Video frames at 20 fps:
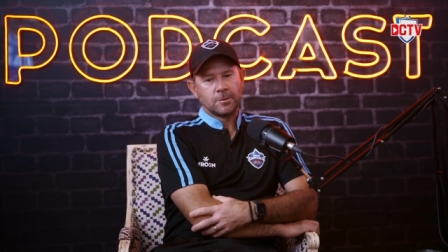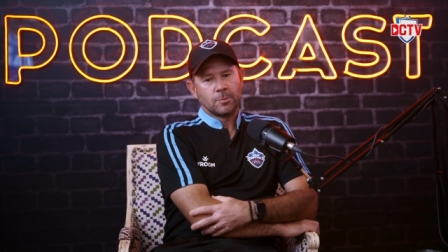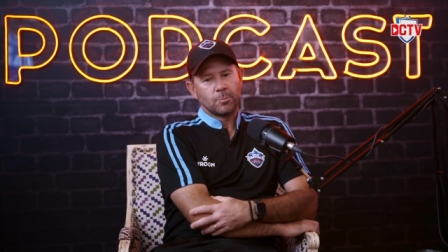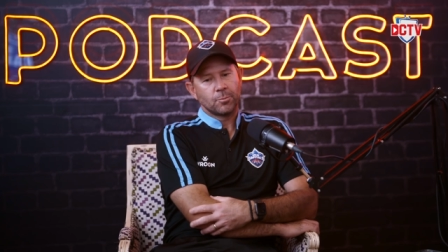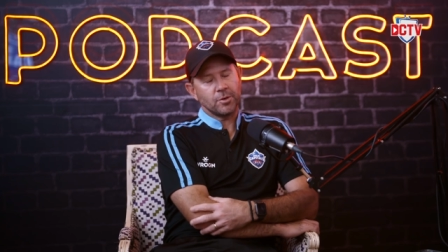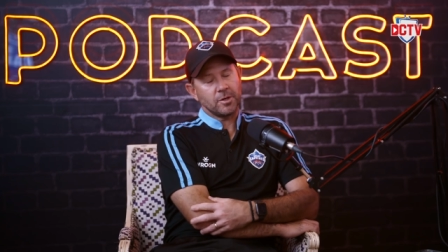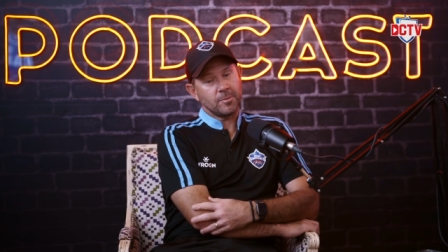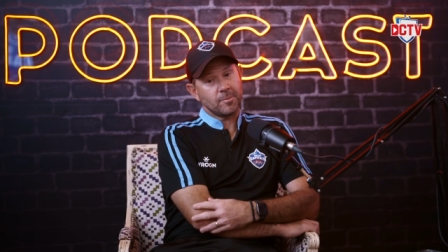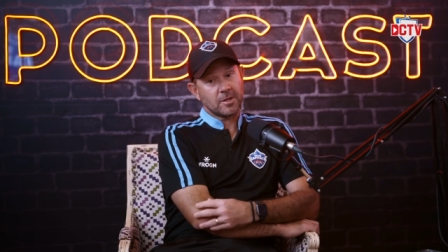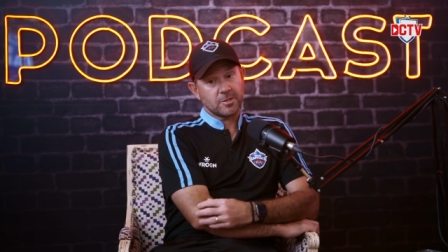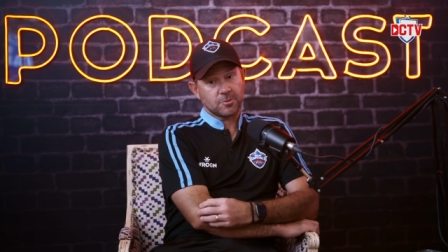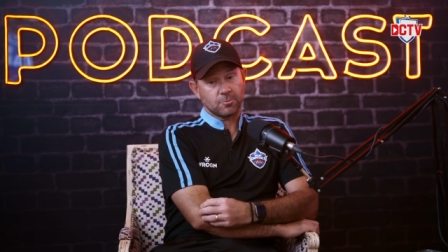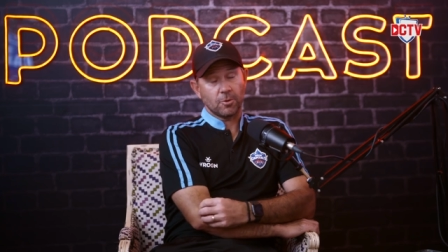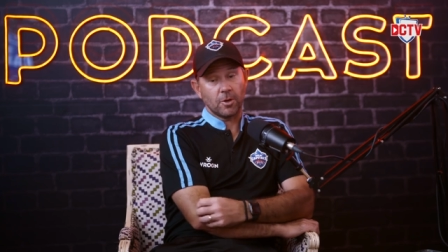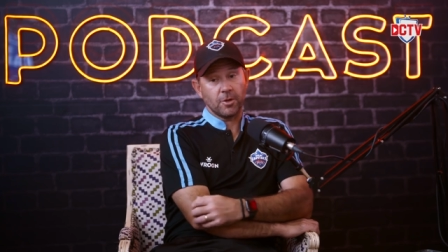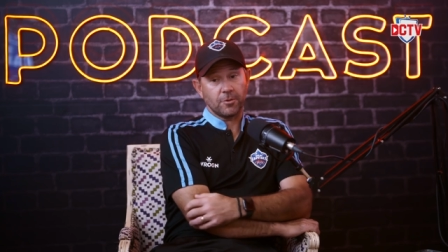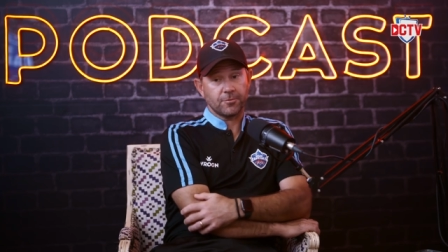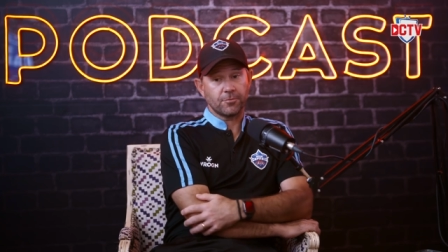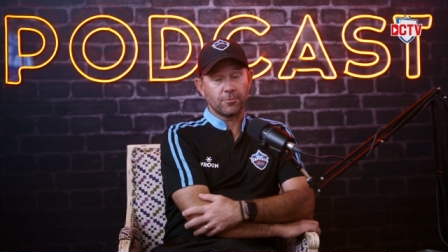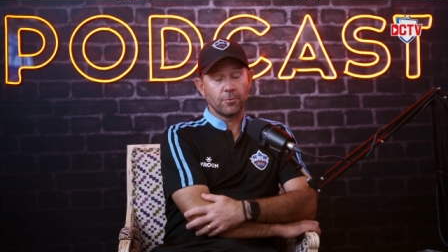pretty much
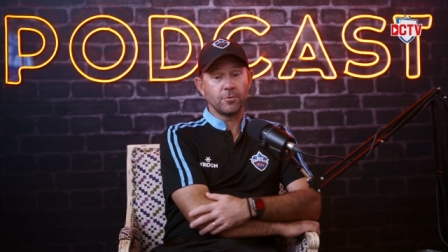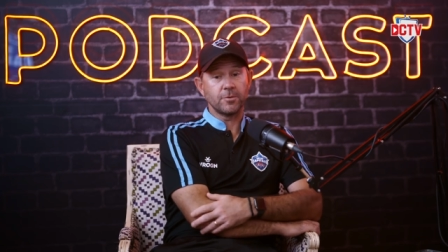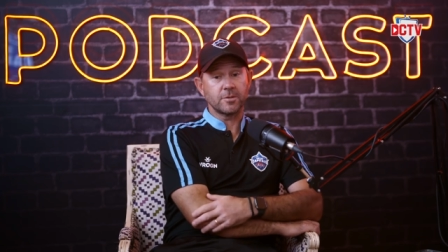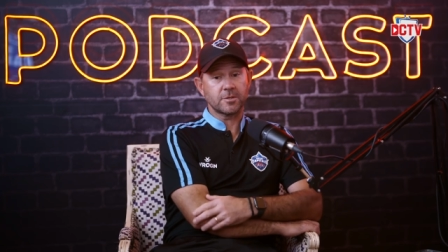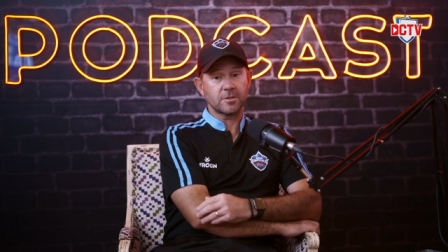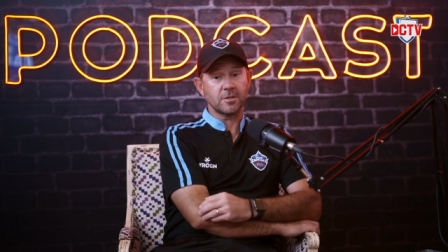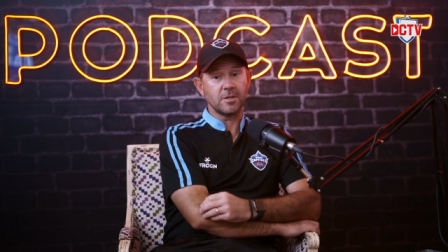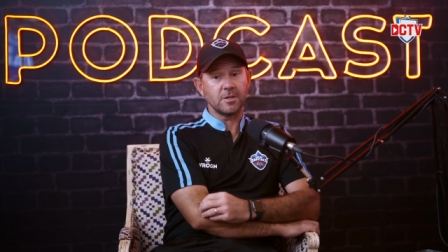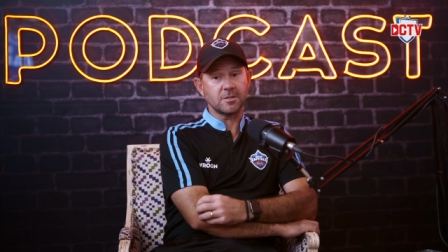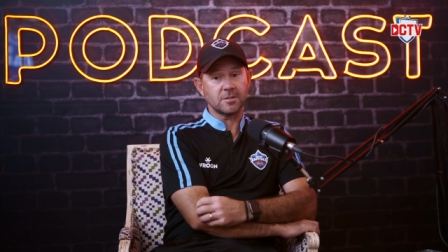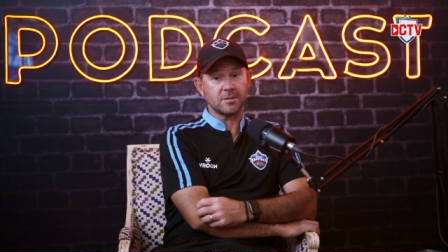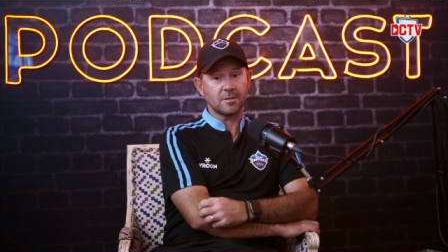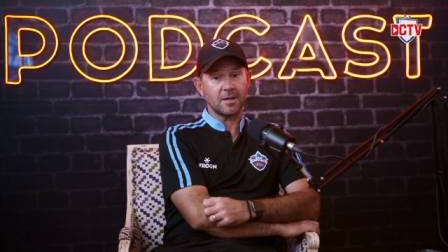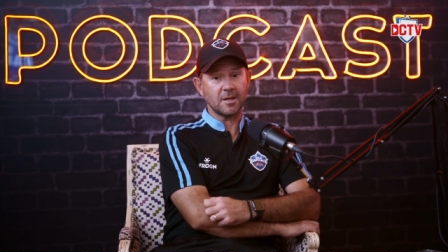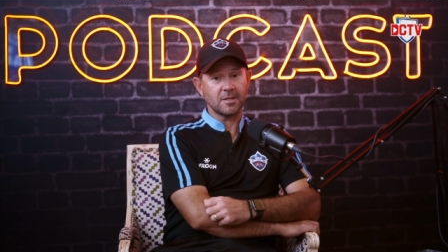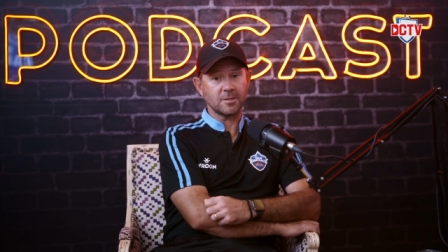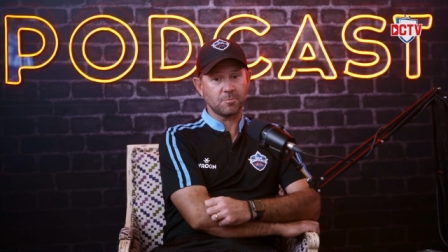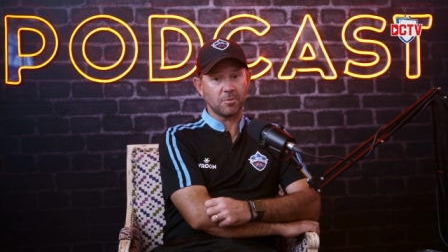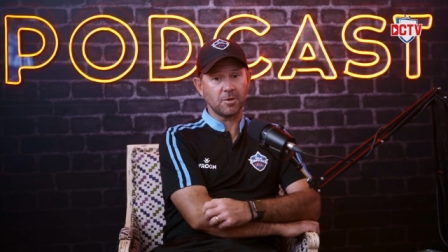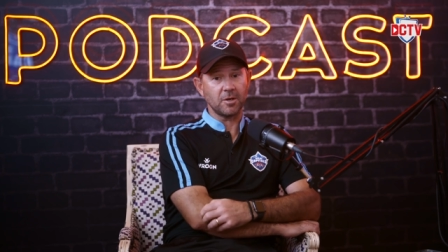right through the season,
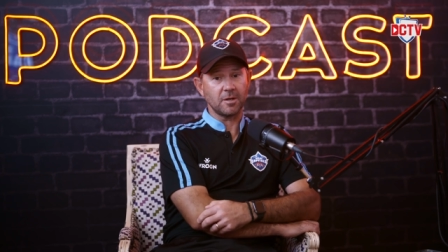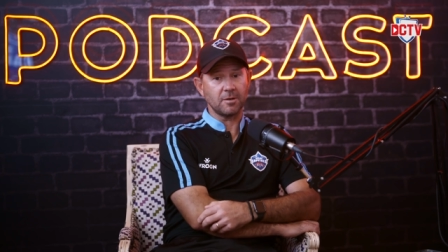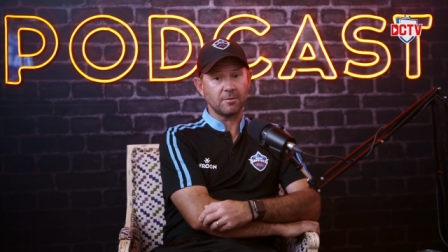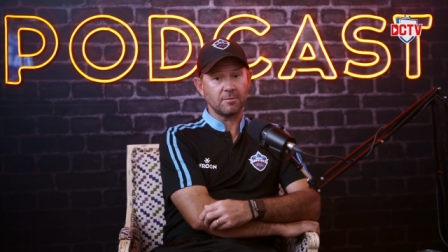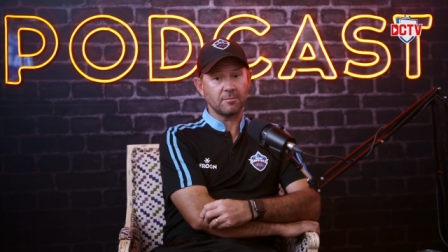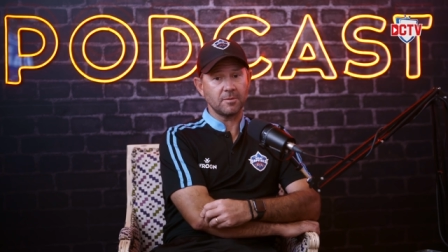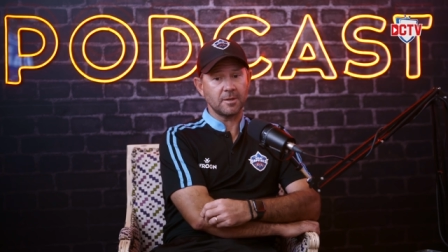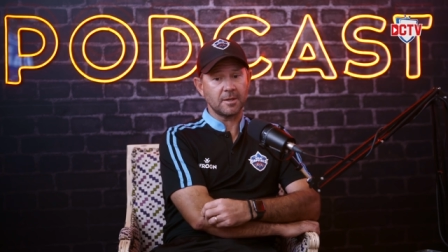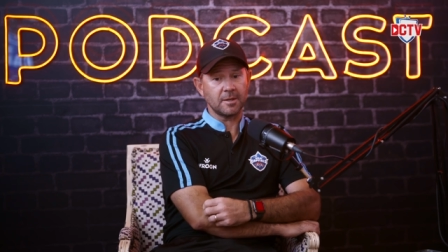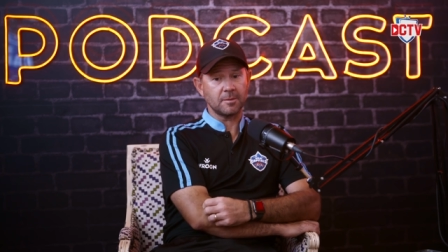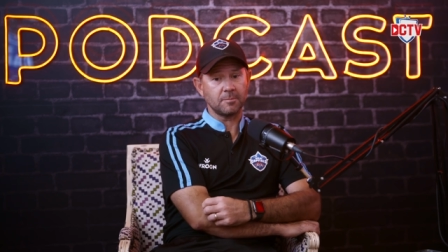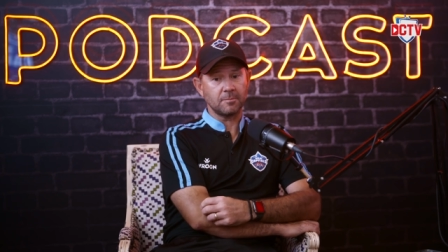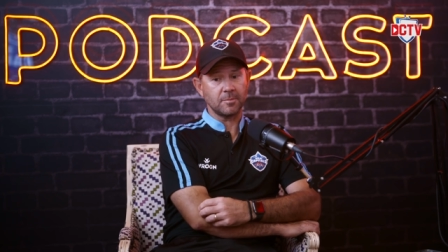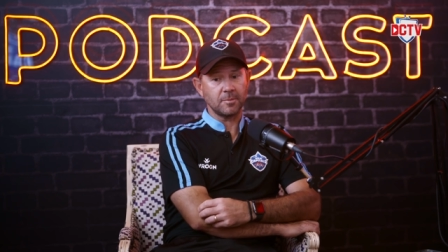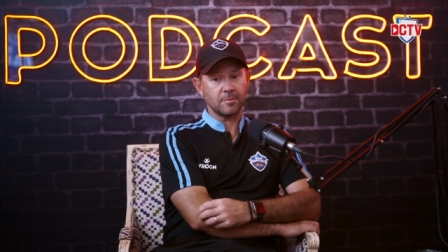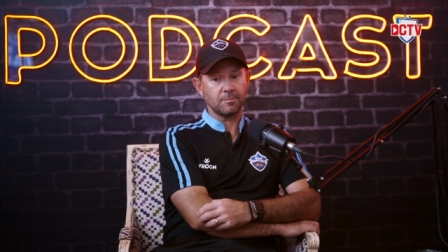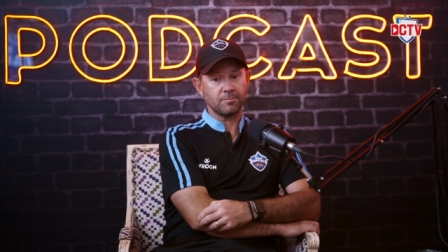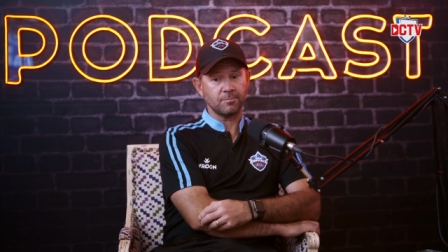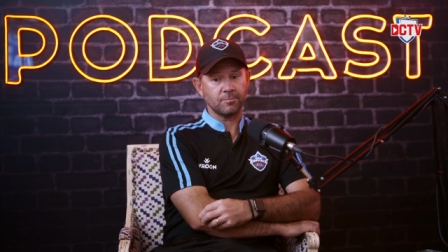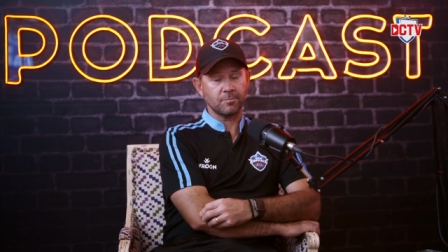has been
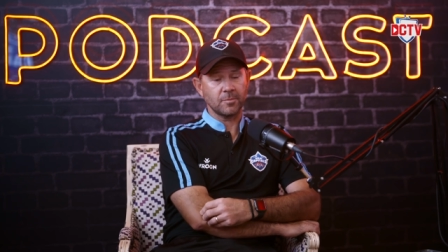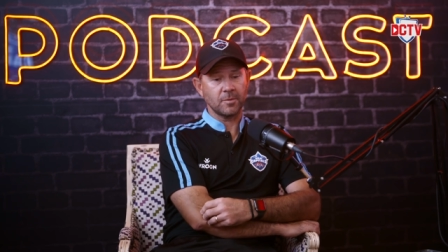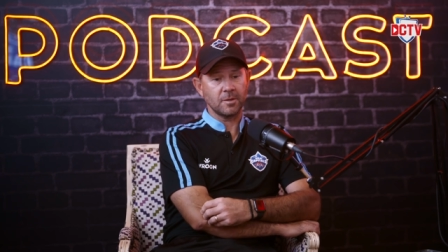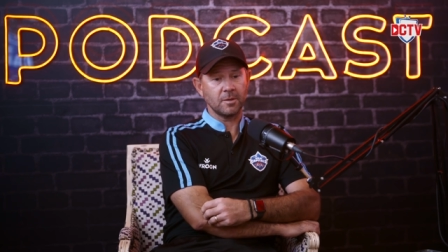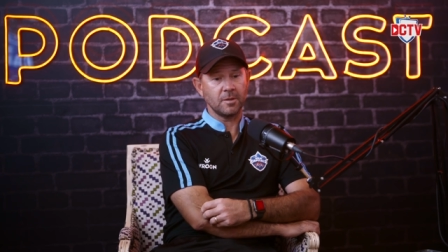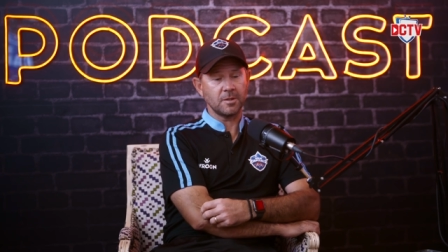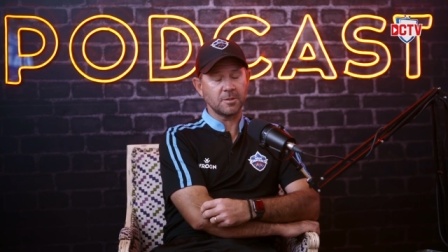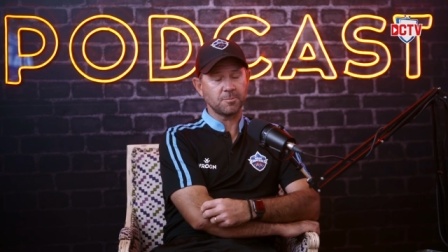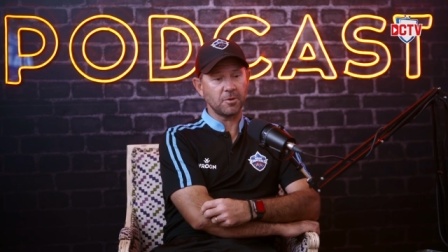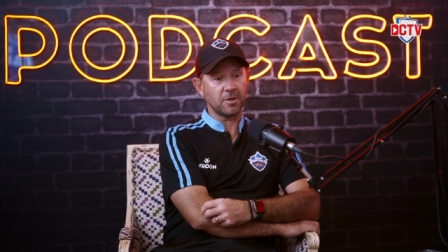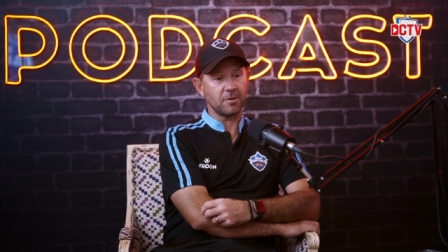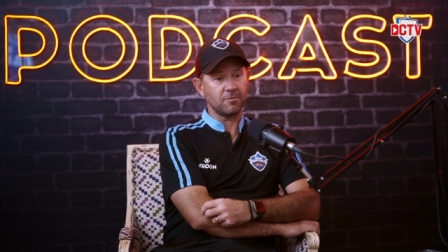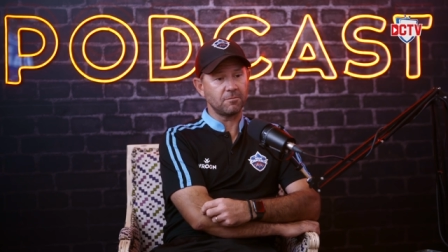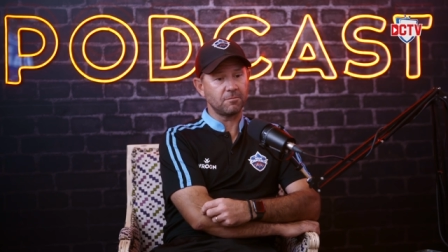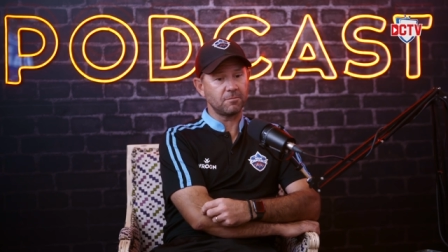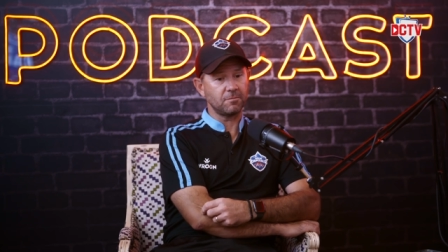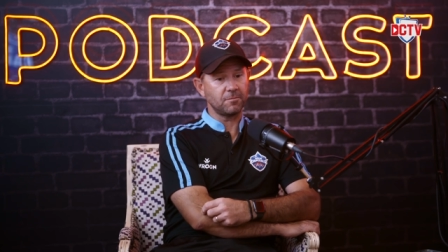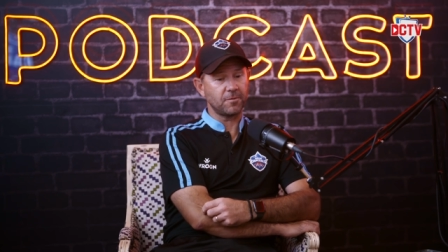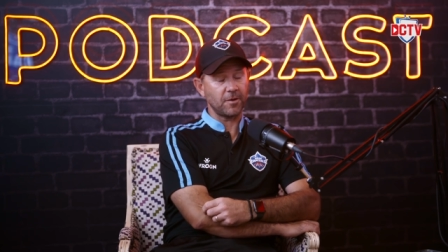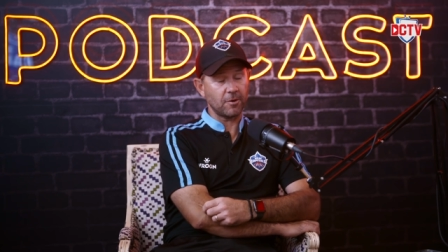um, has
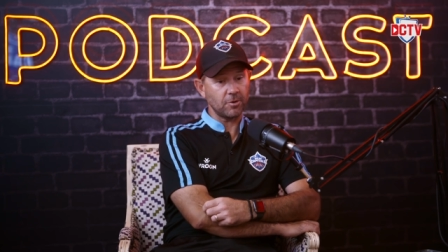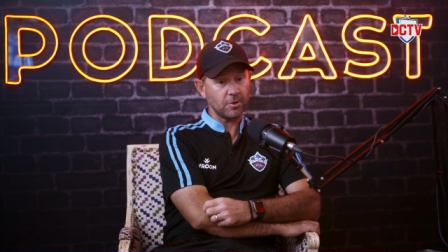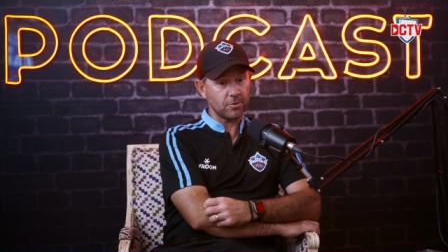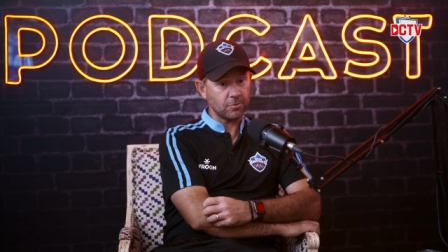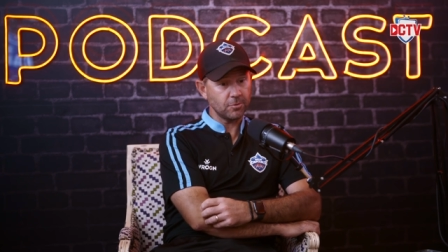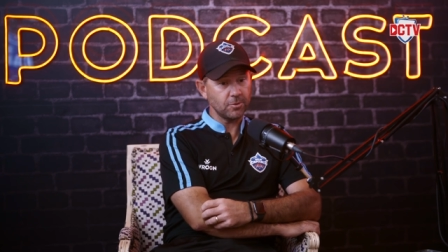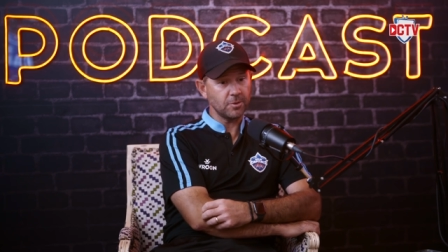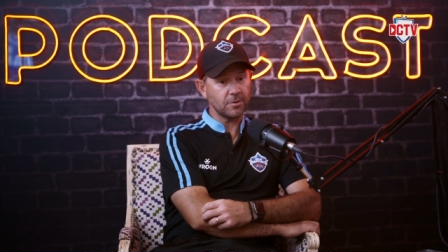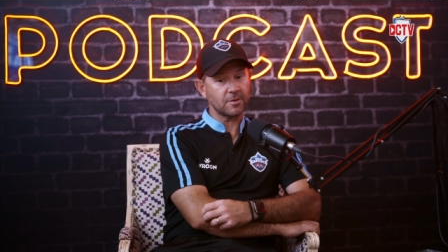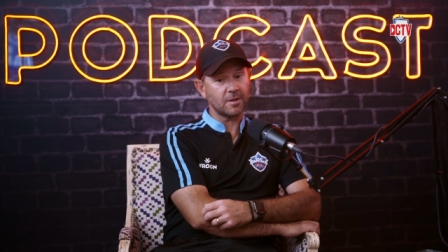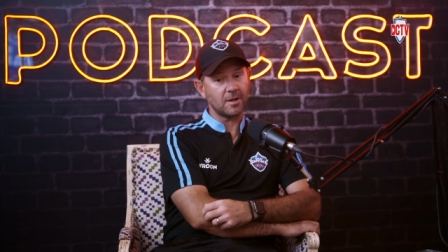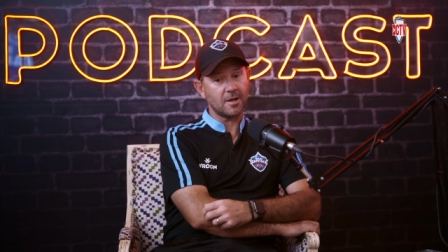been very good.